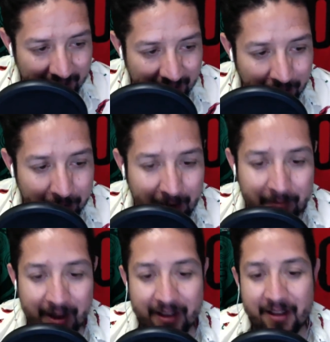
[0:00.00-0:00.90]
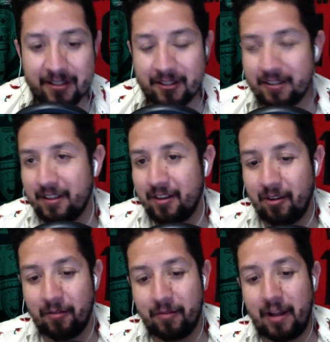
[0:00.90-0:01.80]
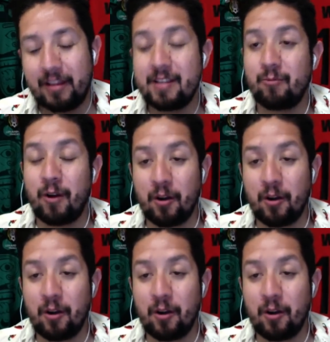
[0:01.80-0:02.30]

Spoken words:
In Copa MX, at least 1